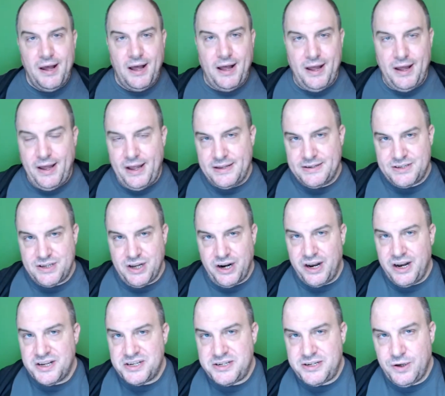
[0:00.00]
It's done
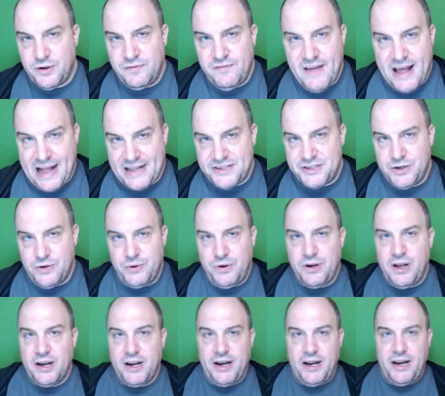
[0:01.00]
in a steel vat, so you're
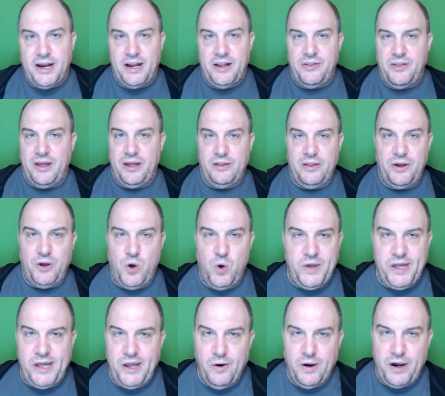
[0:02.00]
not getting anything like
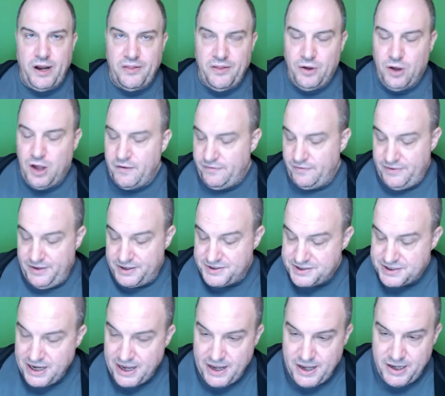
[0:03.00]
oaky or anything off of
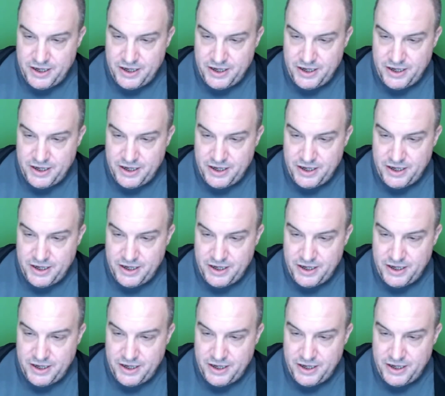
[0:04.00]
this.